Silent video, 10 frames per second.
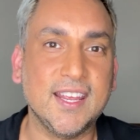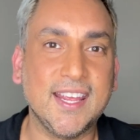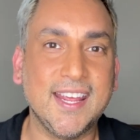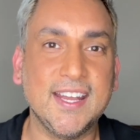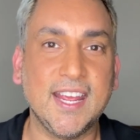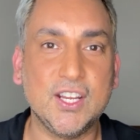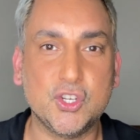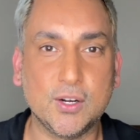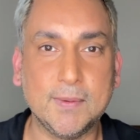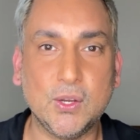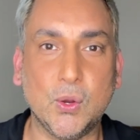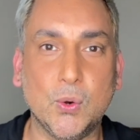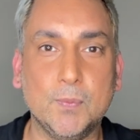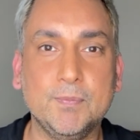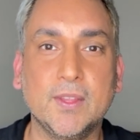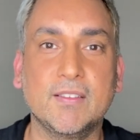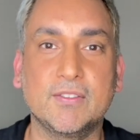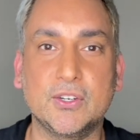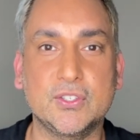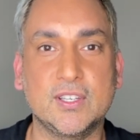in a German home
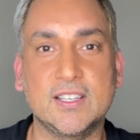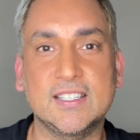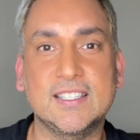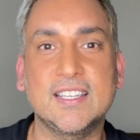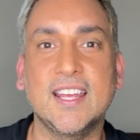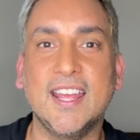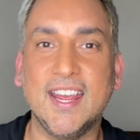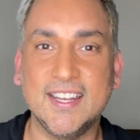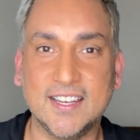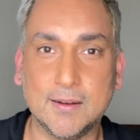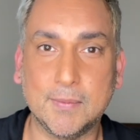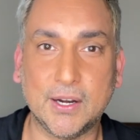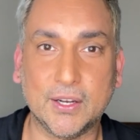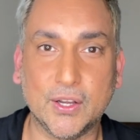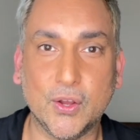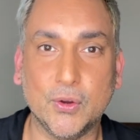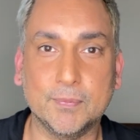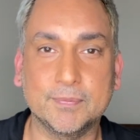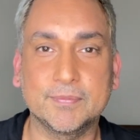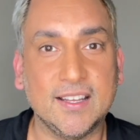versus in an American home.